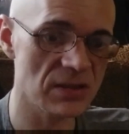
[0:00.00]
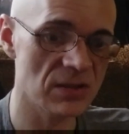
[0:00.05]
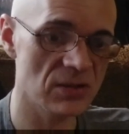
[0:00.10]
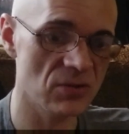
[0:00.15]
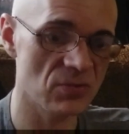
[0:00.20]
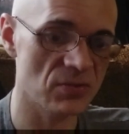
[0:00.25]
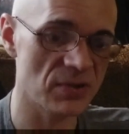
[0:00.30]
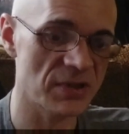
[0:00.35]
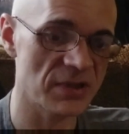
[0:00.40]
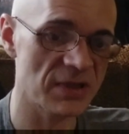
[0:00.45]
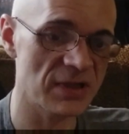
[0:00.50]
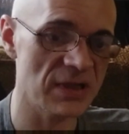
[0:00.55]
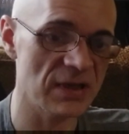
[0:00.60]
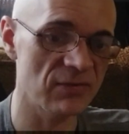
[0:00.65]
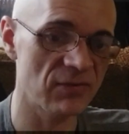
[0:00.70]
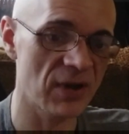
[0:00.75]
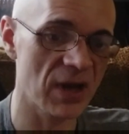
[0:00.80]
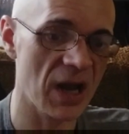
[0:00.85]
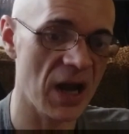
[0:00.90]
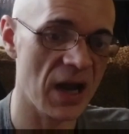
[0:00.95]
to receive
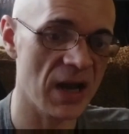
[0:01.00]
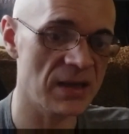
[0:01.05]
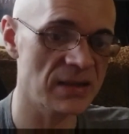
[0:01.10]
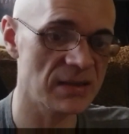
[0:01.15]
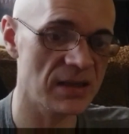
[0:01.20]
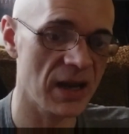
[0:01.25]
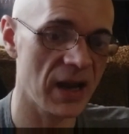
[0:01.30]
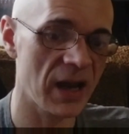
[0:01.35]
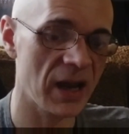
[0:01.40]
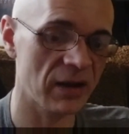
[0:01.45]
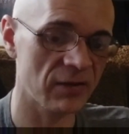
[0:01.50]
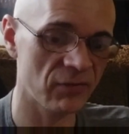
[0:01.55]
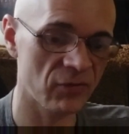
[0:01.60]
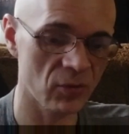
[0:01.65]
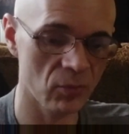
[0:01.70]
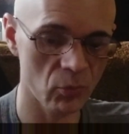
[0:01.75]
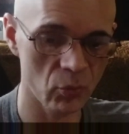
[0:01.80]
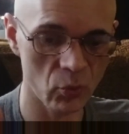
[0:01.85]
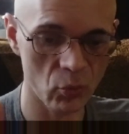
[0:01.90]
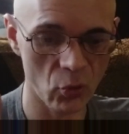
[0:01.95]
contact
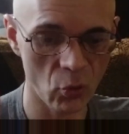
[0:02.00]
from